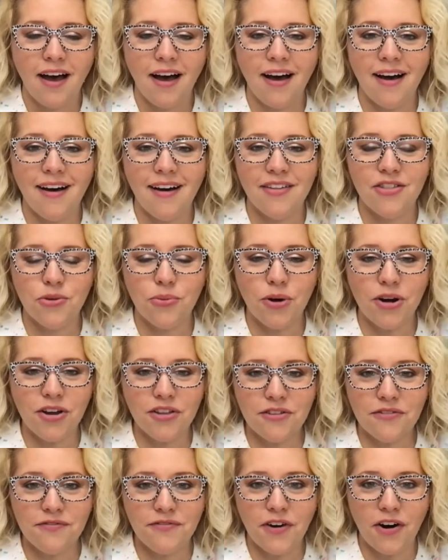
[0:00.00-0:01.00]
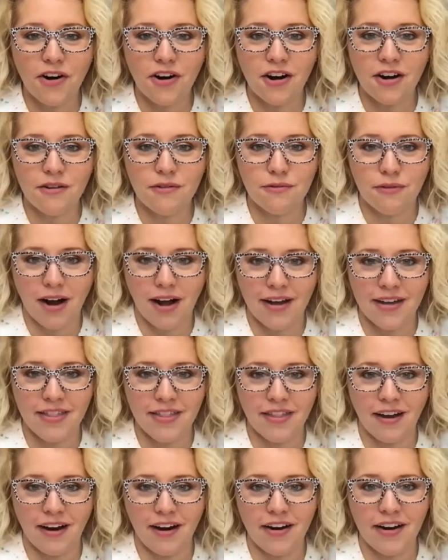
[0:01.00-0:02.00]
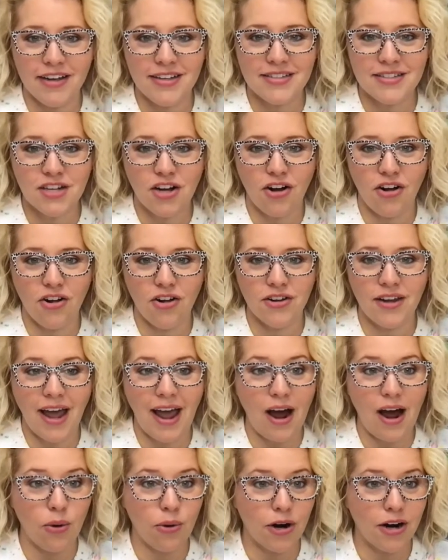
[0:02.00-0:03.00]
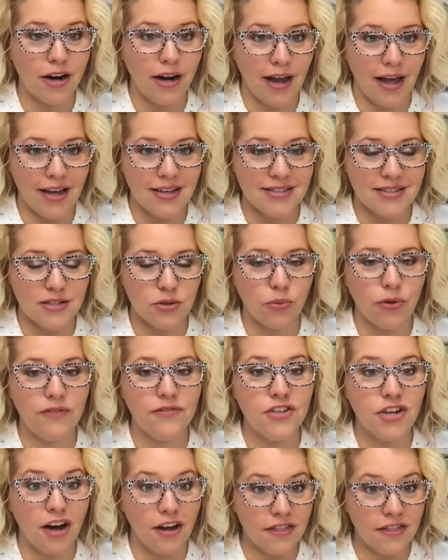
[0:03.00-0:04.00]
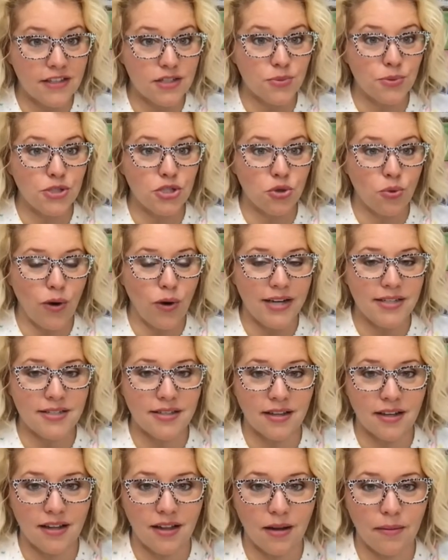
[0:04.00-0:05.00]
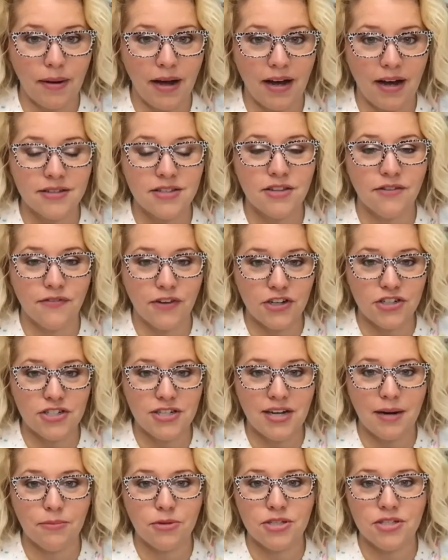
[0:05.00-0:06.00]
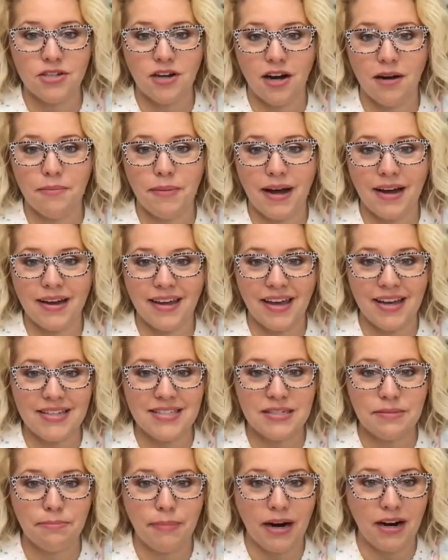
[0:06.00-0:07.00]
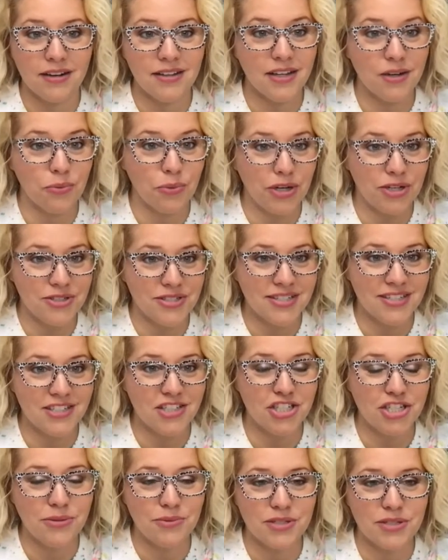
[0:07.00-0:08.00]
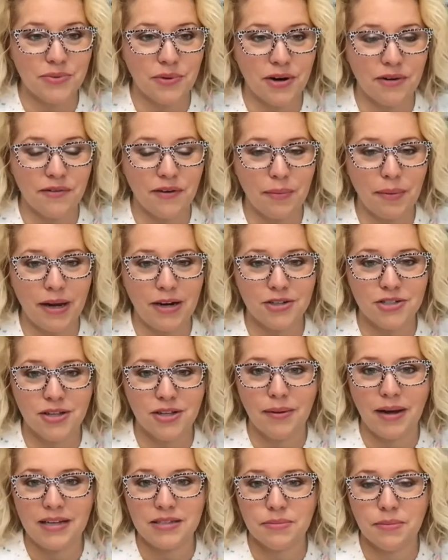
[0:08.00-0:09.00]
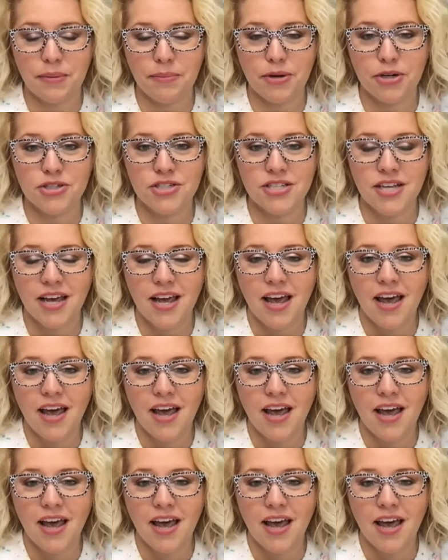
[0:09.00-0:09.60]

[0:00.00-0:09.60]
Uh, the one on the far right there is called Our Nest. We've taught this one twice in the clubhouse. The first time was taught by guest Marilyn Wilson. She was one of our Painters Clubhouse members.